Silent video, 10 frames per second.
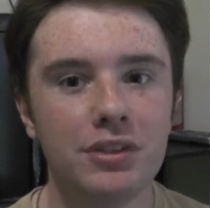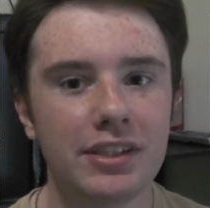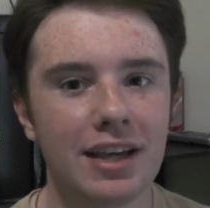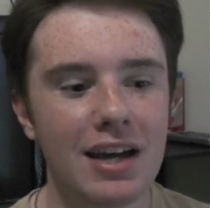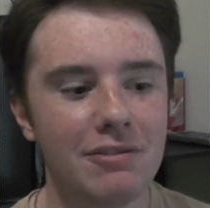
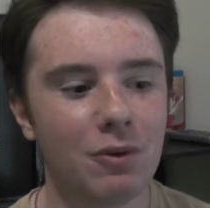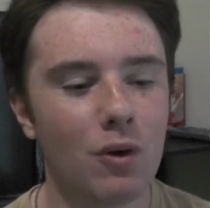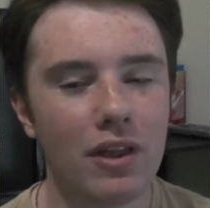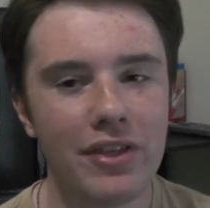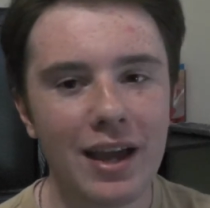excited
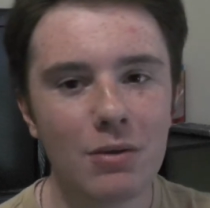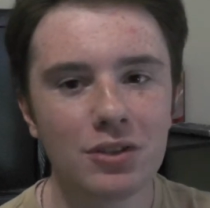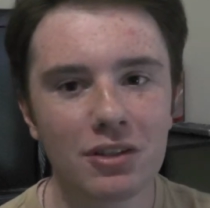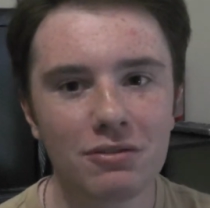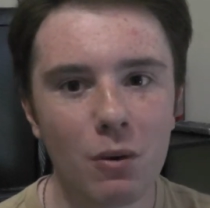for, the thing I was
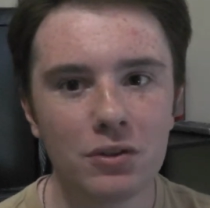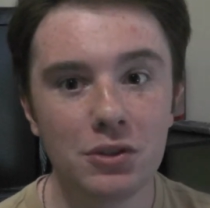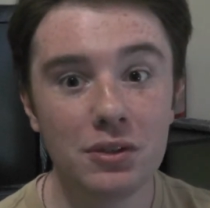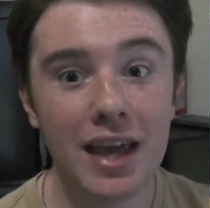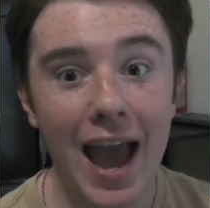looking forward to
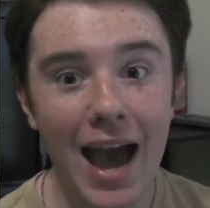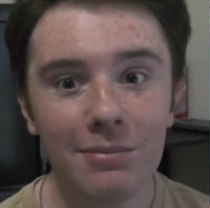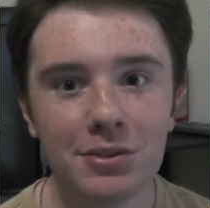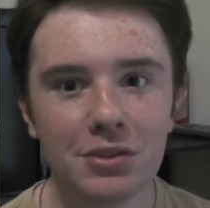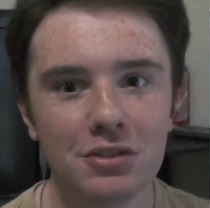the
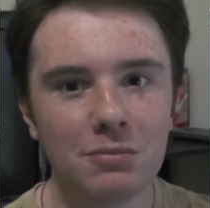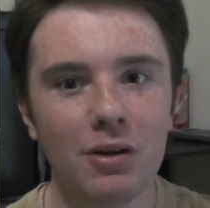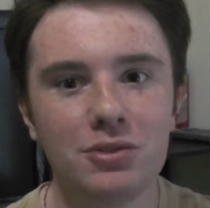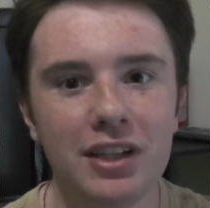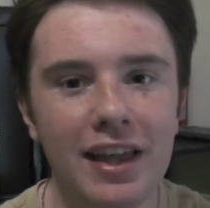absolute
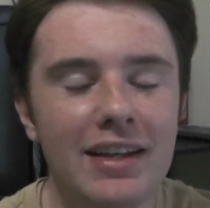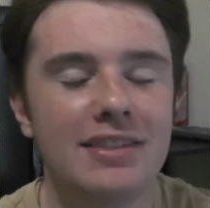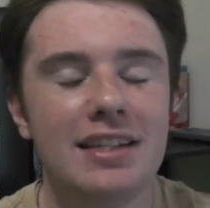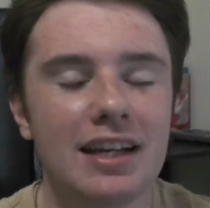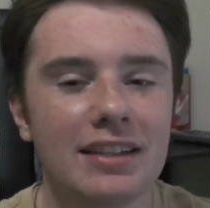most, and that is
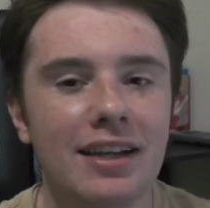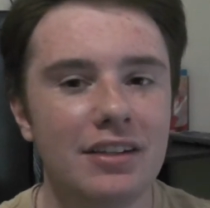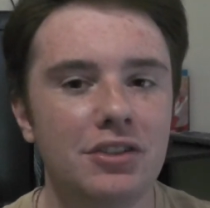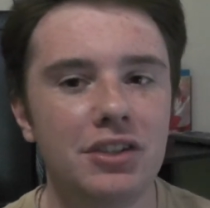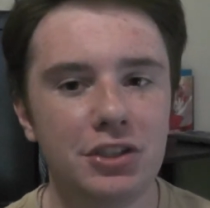the
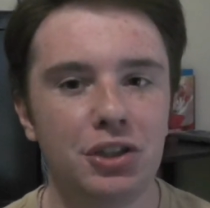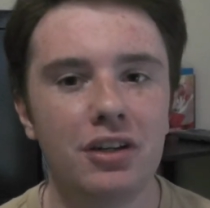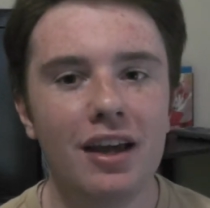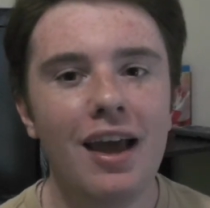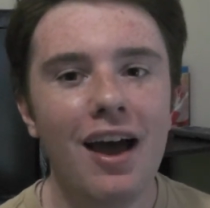collector's edition
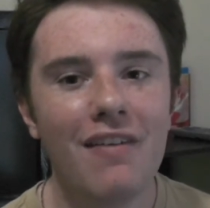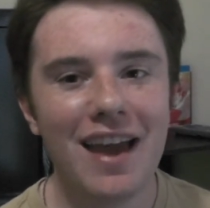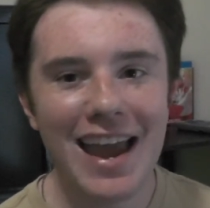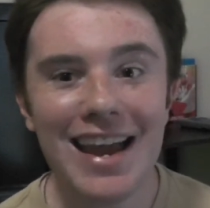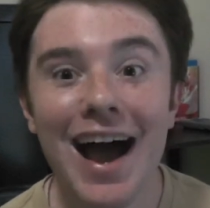of
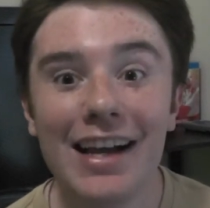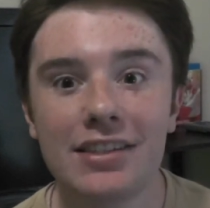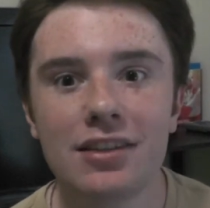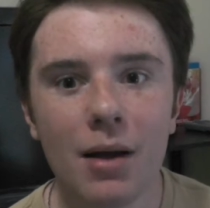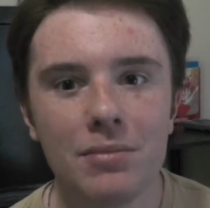AI
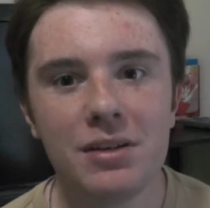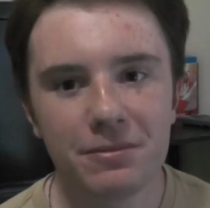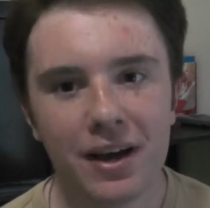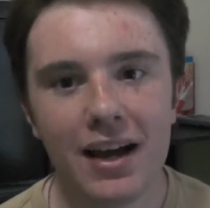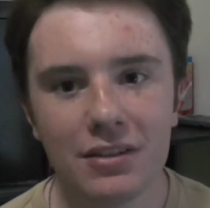Somnium
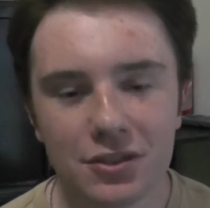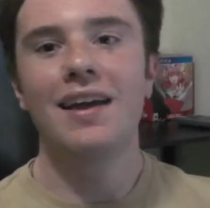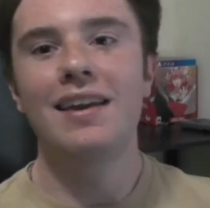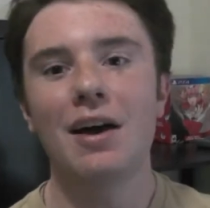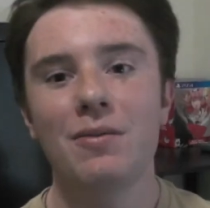Files.
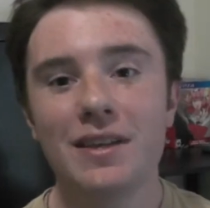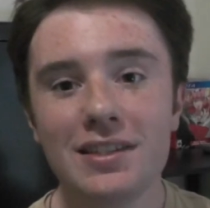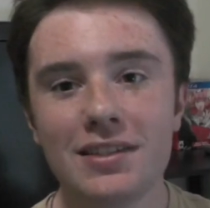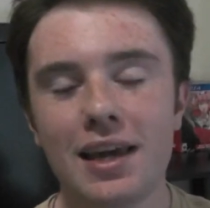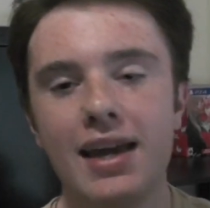Now,
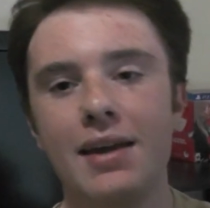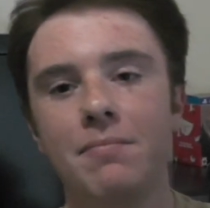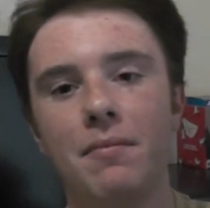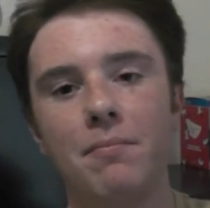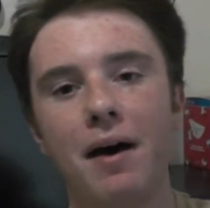this
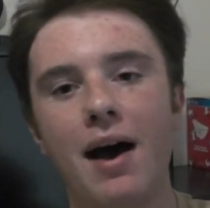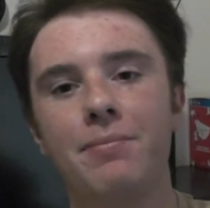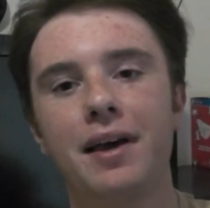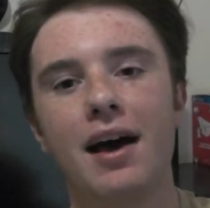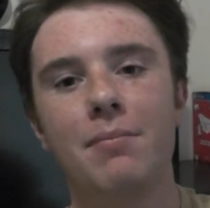game
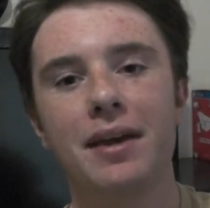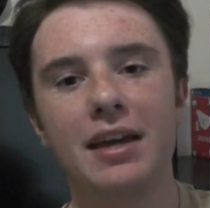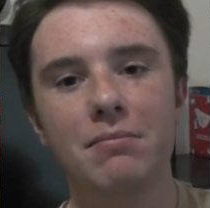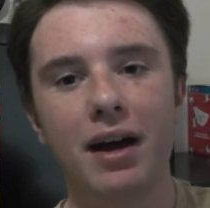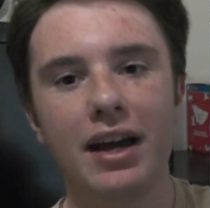popped up
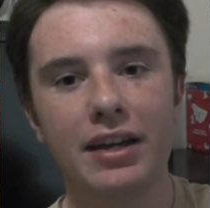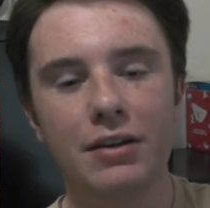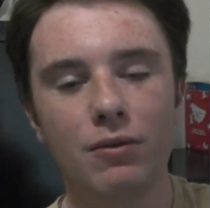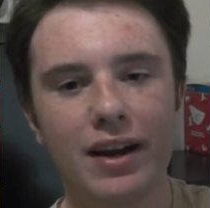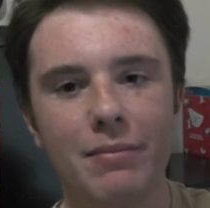in my
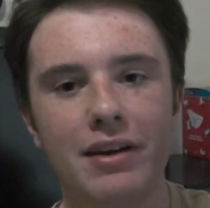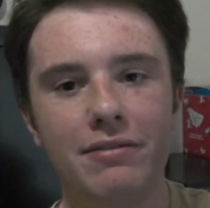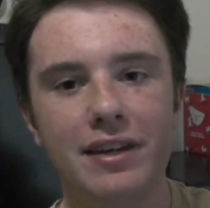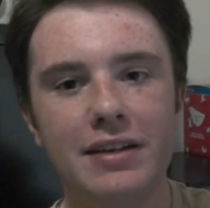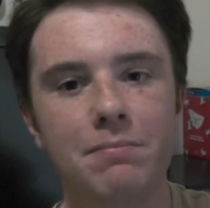recommended
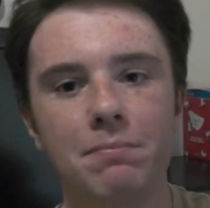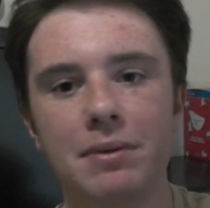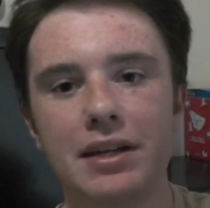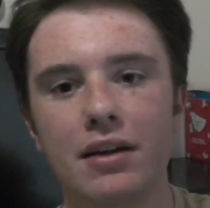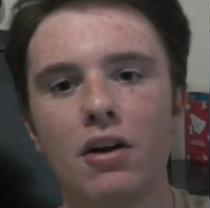feed,
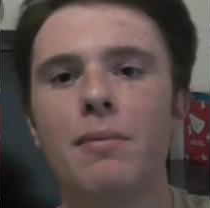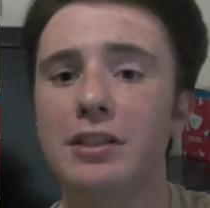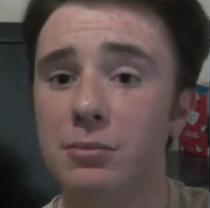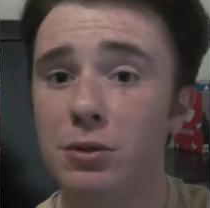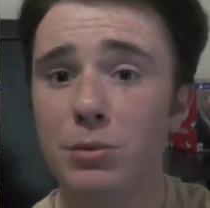or my
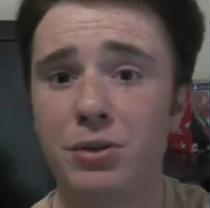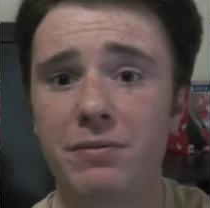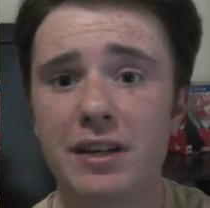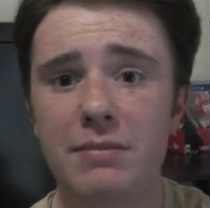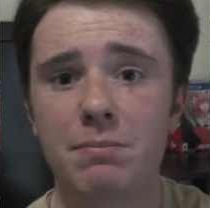subscription
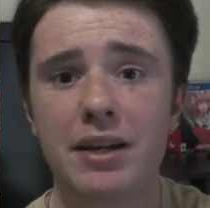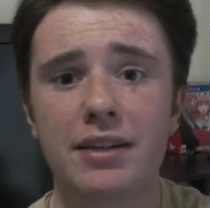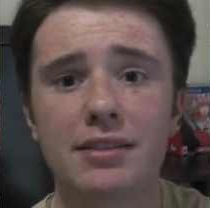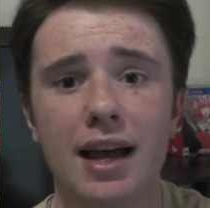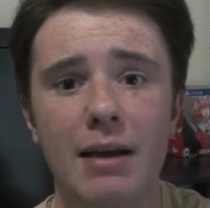feed,
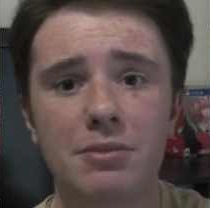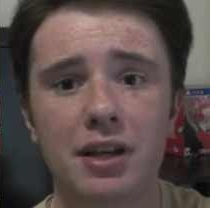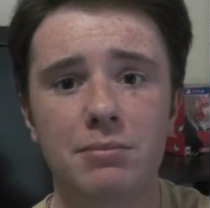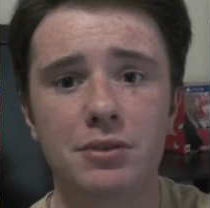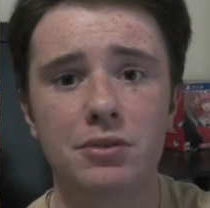because I'm
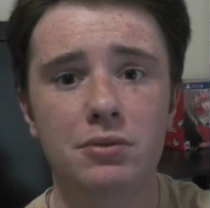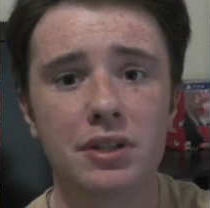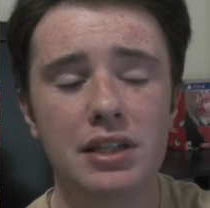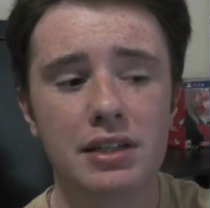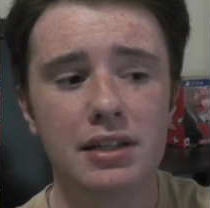subbed to
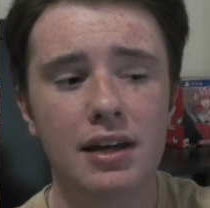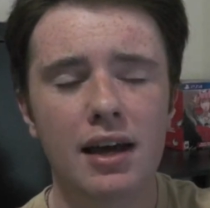the